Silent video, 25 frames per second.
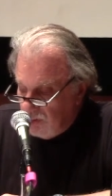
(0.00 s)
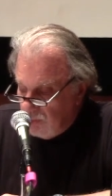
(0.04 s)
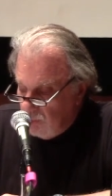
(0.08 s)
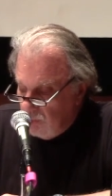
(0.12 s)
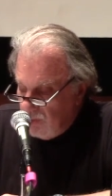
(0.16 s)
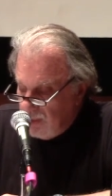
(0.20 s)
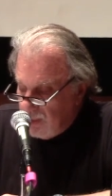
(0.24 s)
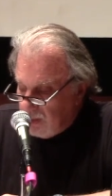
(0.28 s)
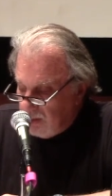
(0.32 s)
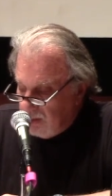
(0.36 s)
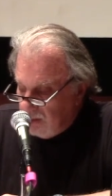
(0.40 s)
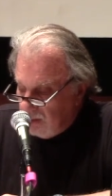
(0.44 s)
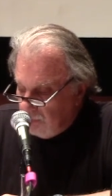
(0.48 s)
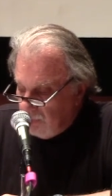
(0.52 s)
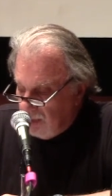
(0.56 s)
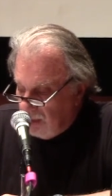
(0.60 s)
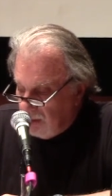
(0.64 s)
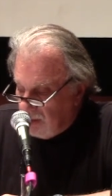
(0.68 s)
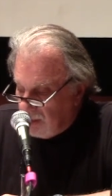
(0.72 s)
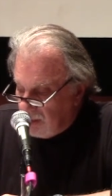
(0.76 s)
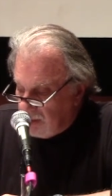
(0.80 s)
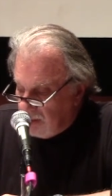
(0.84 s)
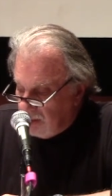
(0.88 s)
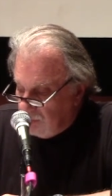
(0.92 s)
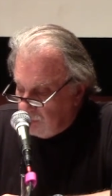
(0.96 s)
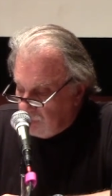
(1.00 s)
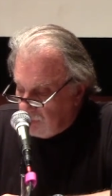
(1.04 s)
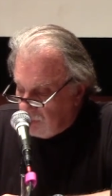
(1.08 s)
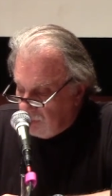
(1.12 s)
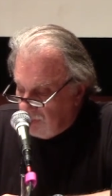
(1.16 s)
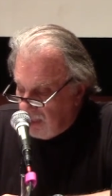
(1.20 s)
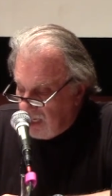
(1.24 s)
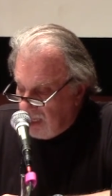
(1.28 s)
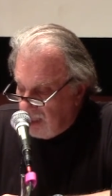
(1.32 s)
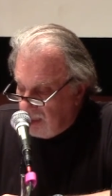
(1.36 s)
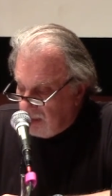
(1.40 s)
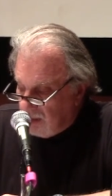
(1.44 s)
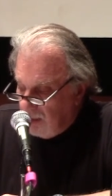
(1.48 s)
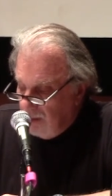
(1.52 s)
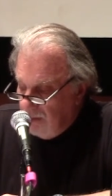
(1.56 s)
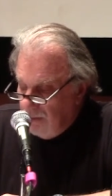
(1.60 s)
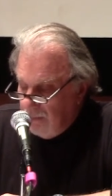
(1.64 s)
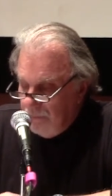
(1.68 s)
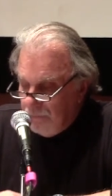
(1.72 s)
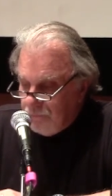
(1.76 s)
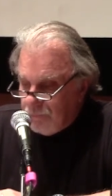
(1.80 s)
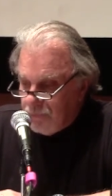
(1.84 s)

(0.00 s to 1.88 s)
would weaken American morale,